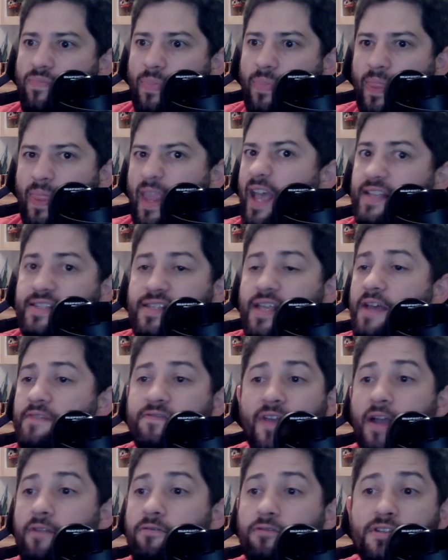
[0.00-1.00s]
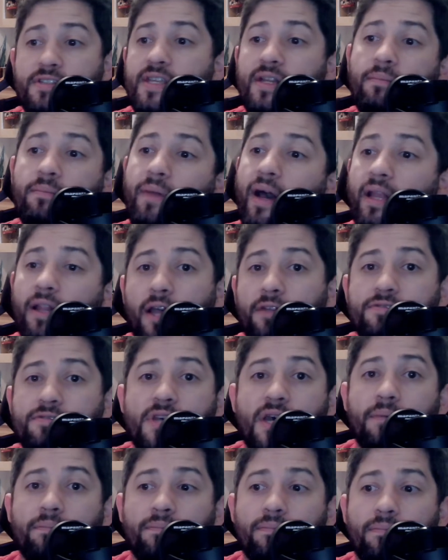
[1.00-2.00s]
I've ever seen in my
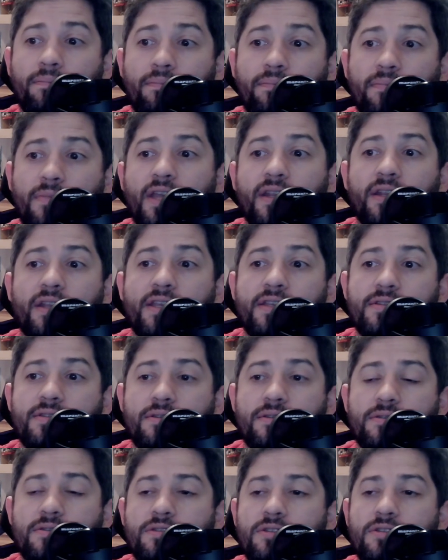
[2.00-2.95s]
lifetime, at least.